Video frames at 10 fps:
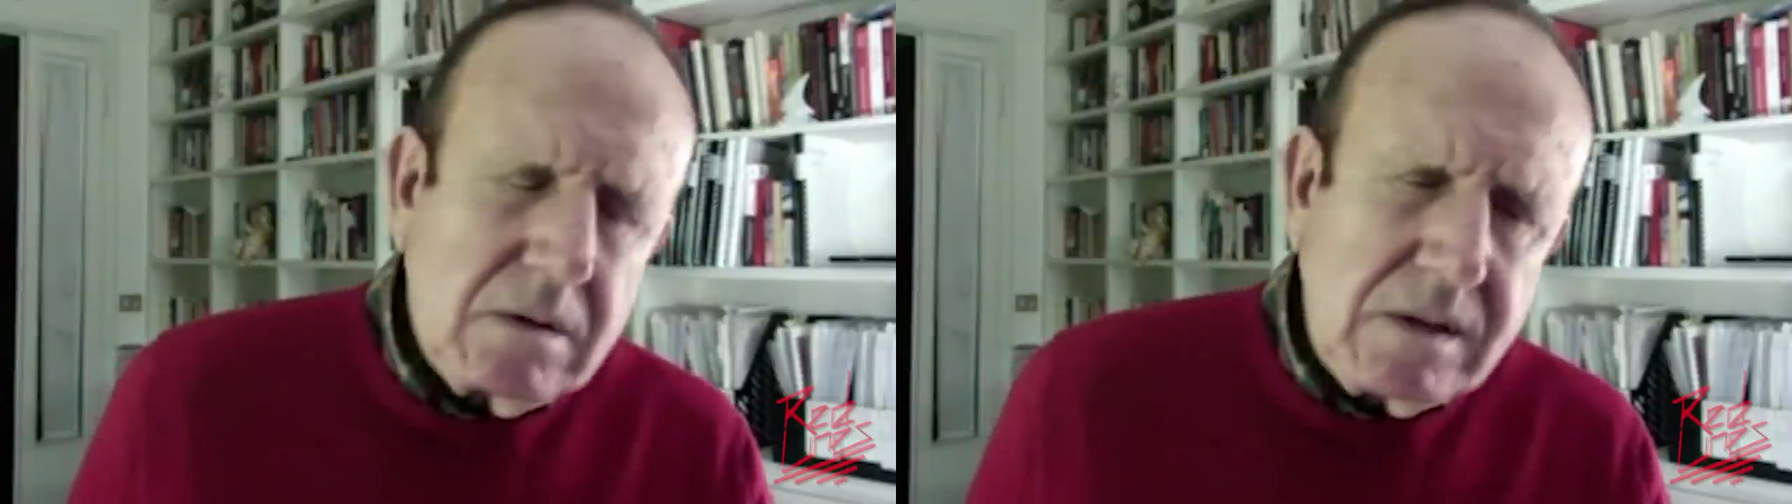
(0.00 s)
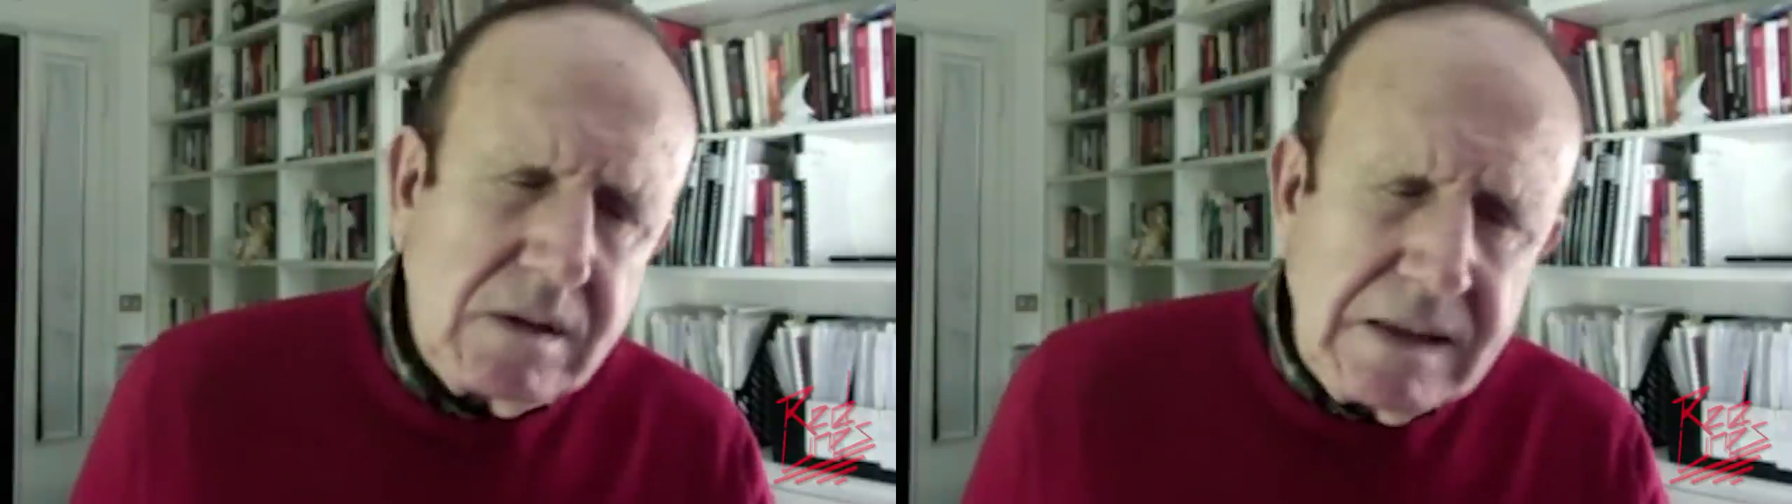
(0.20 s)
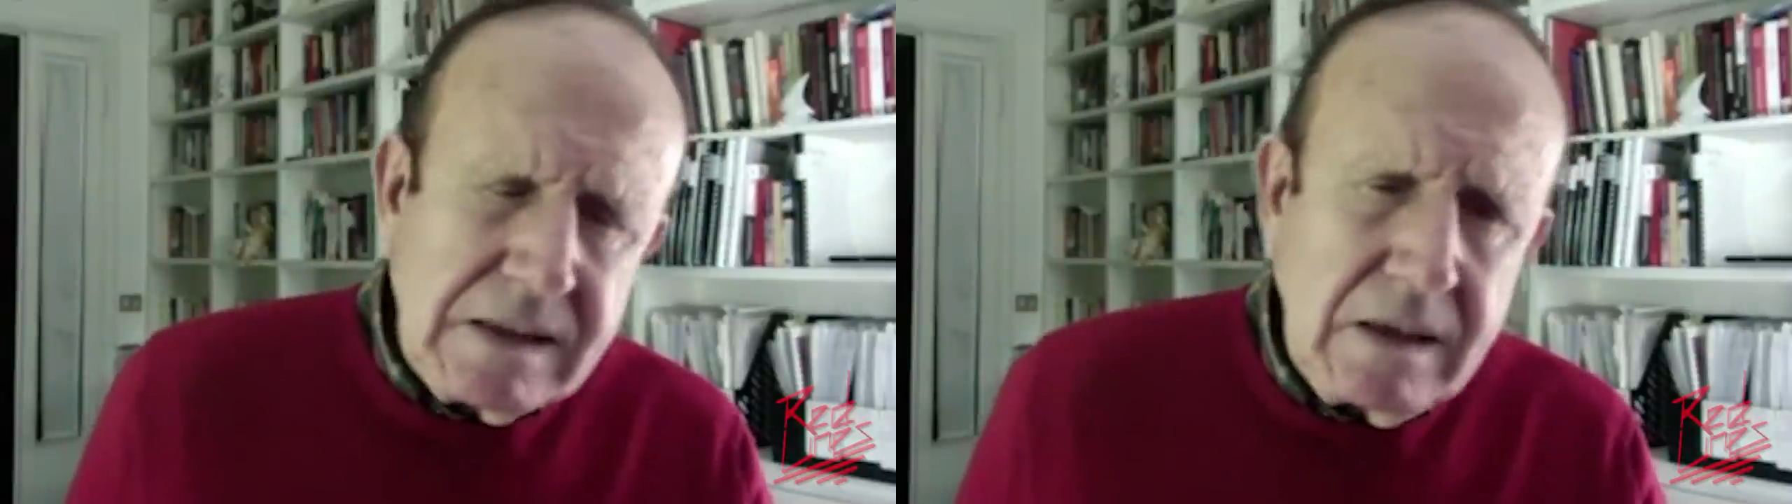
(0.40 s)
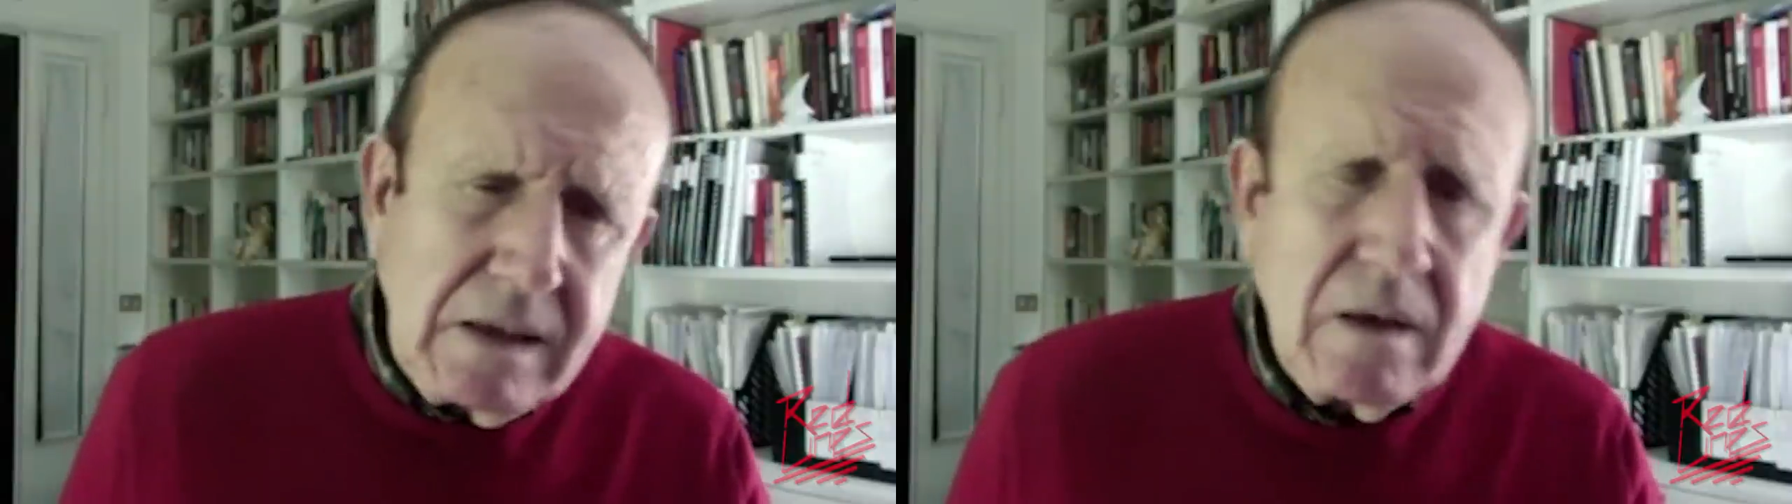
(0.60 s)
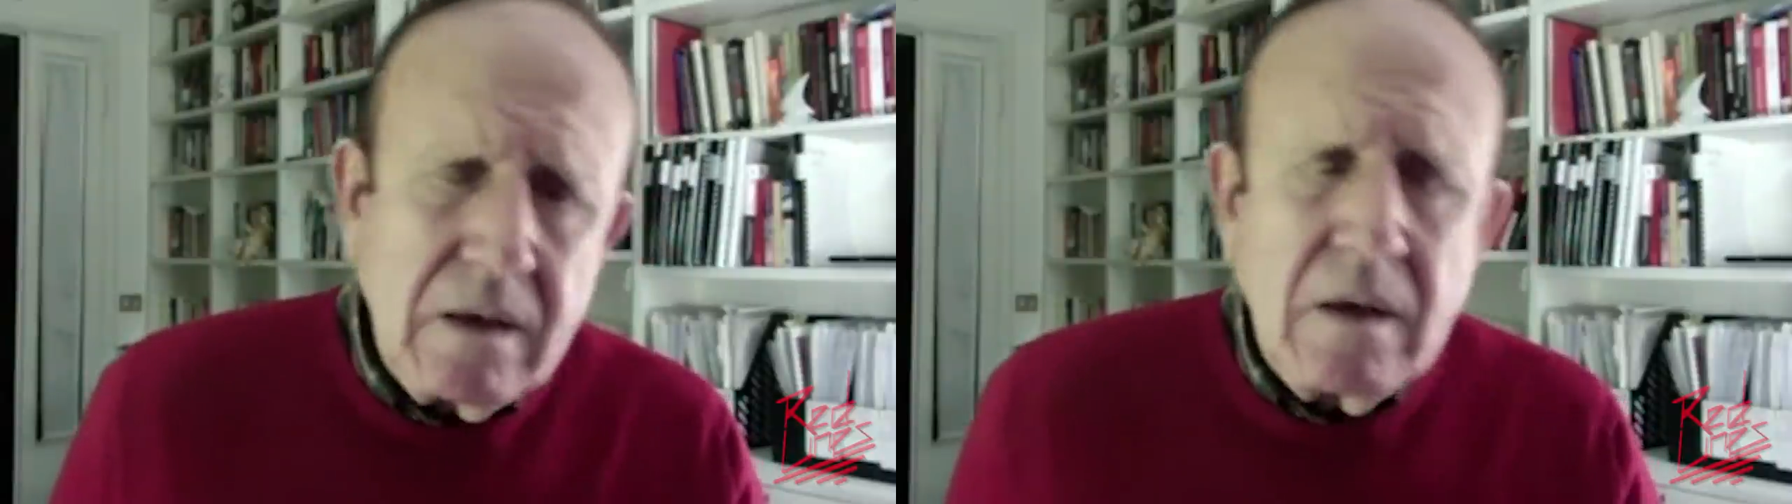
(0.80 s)

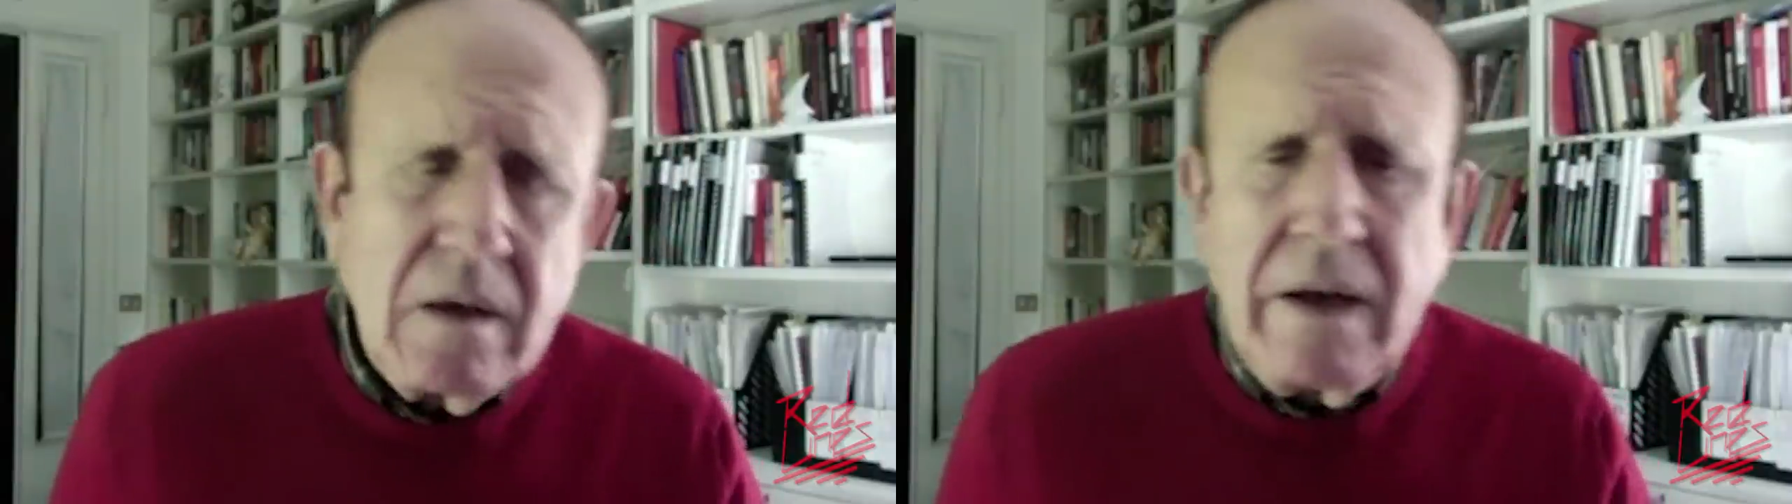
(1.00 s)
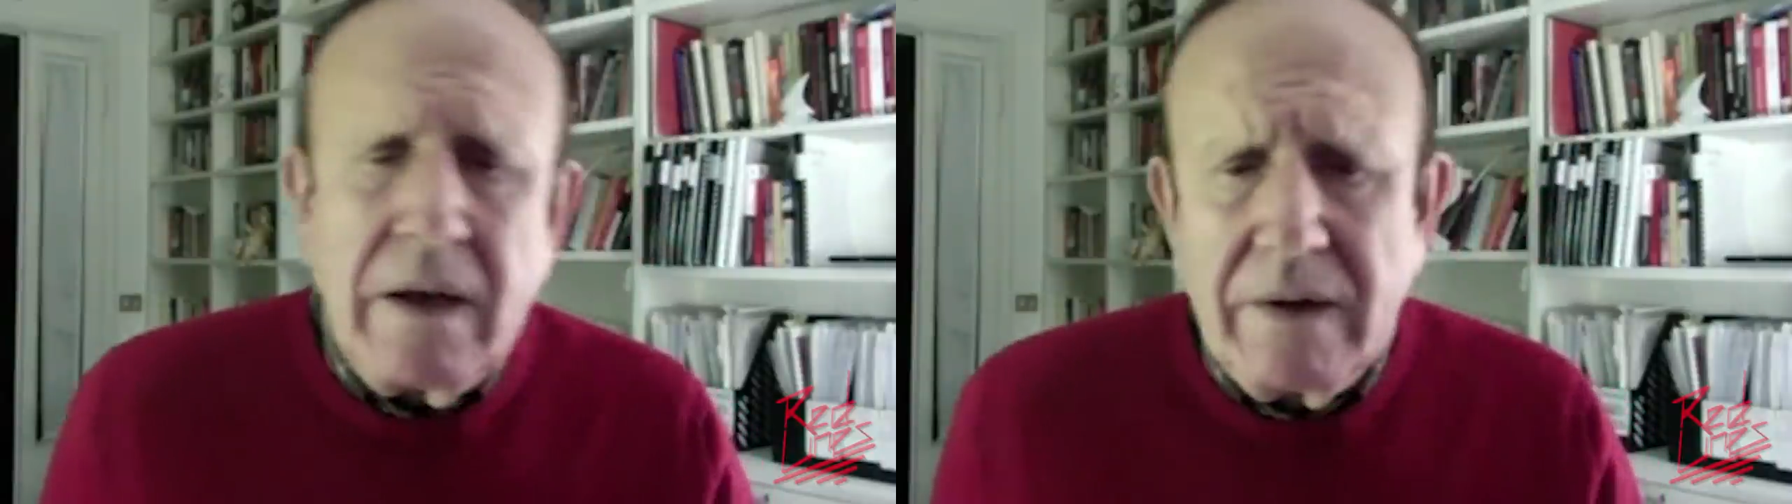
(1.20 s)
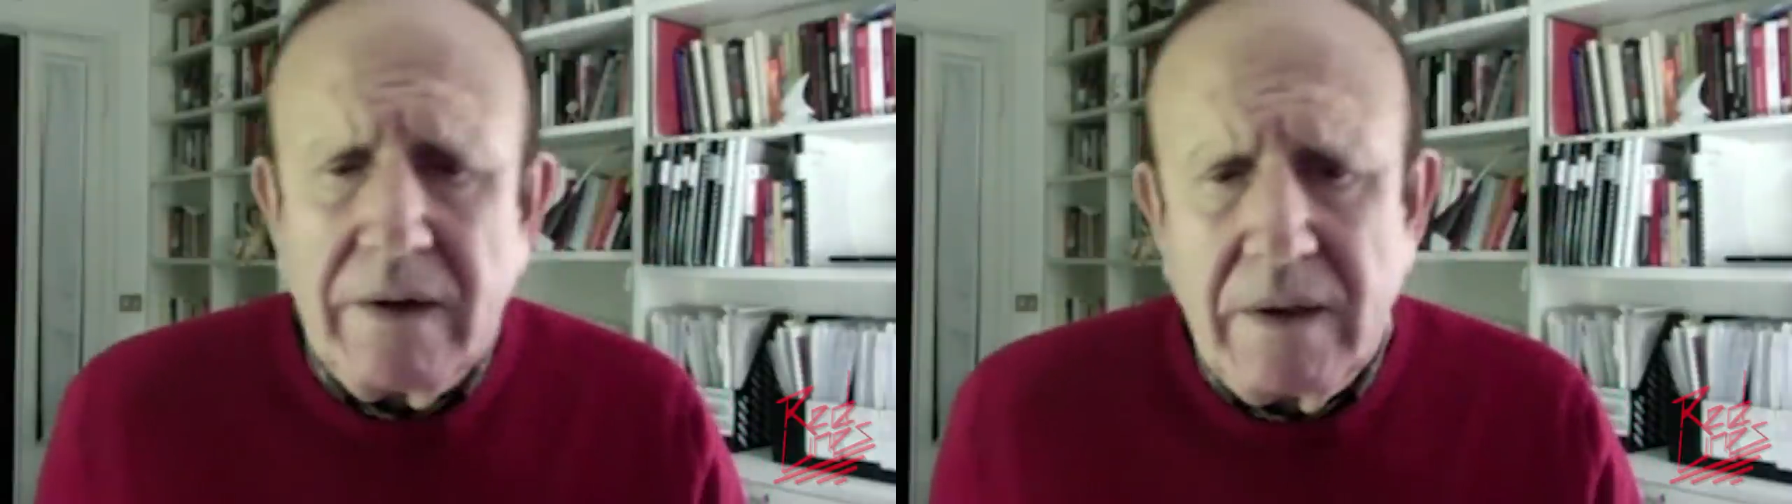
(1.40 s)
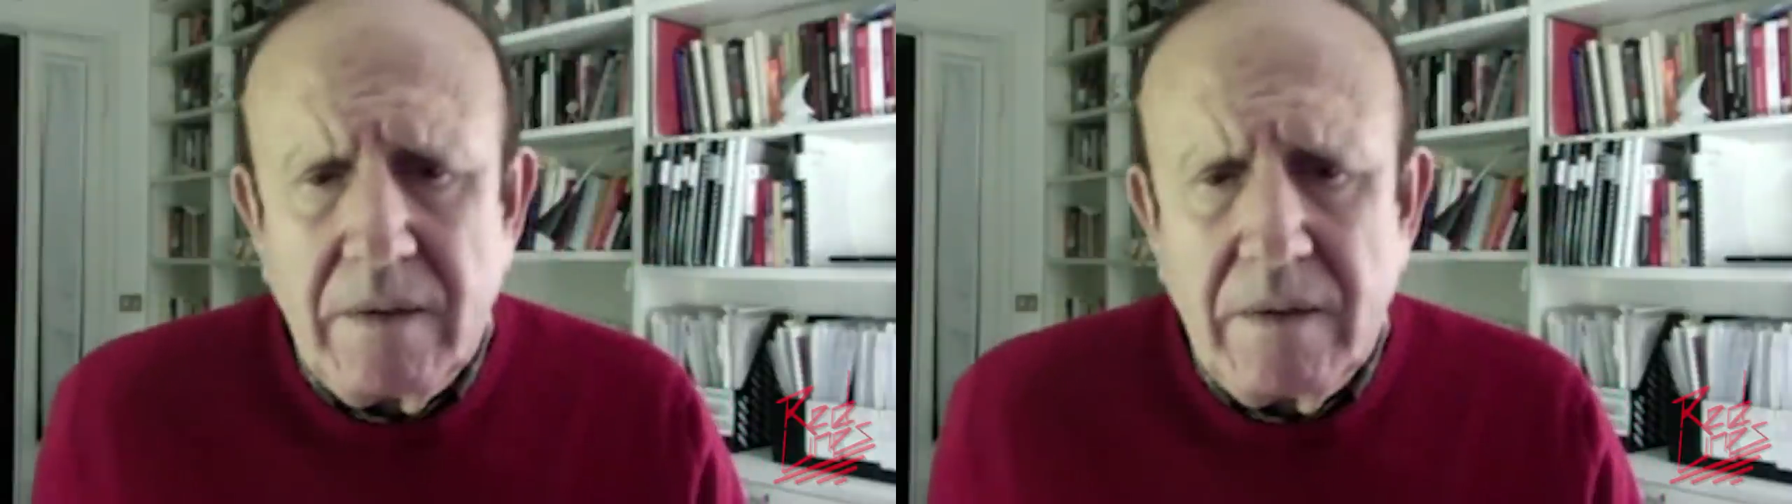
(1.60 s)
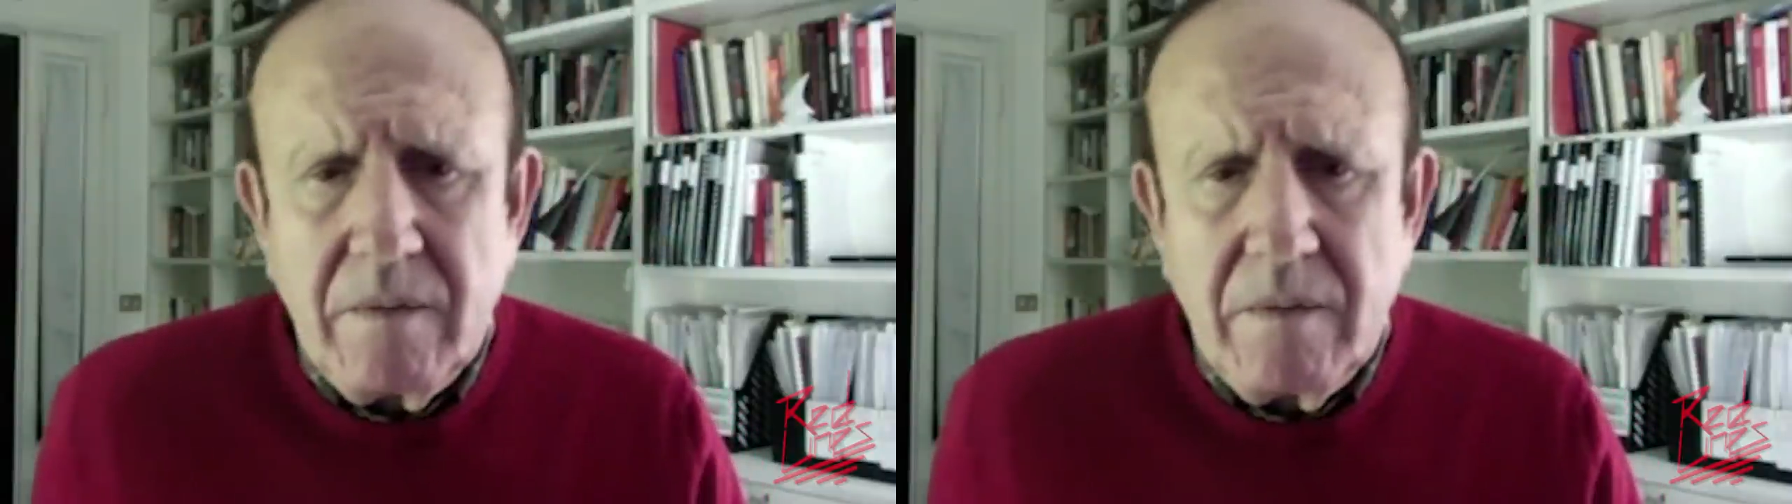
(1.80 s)
seizing
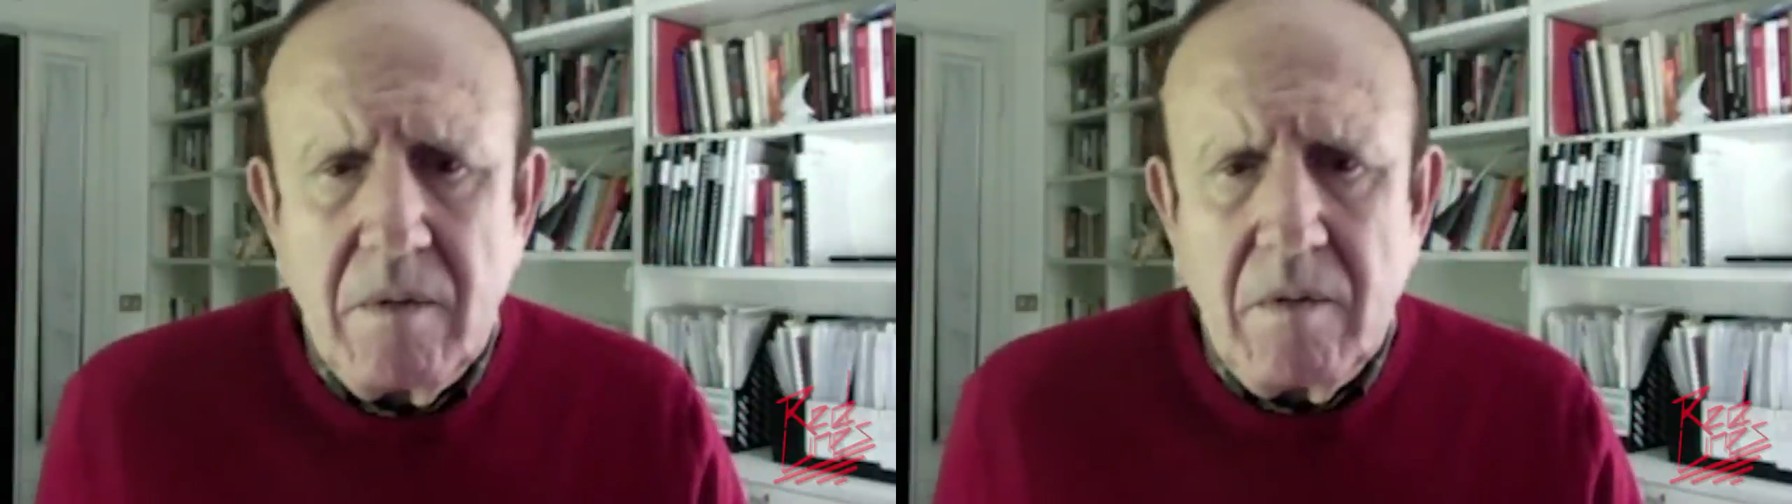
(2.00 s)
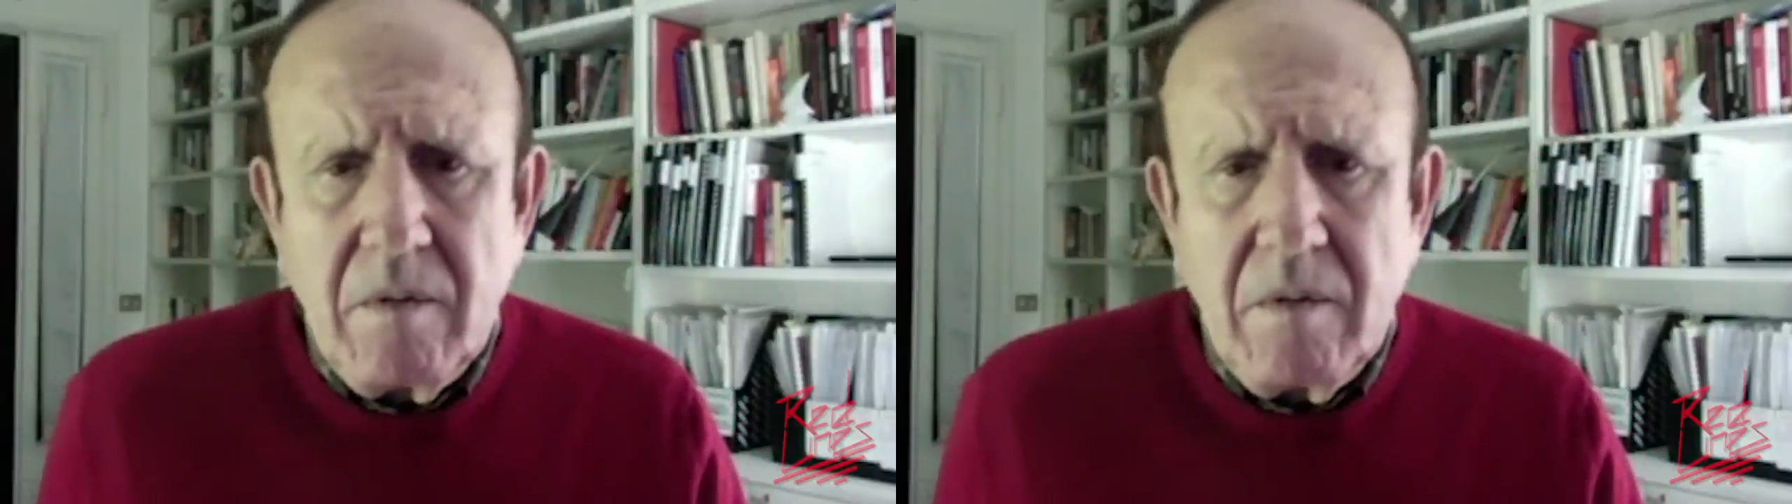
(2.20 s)
another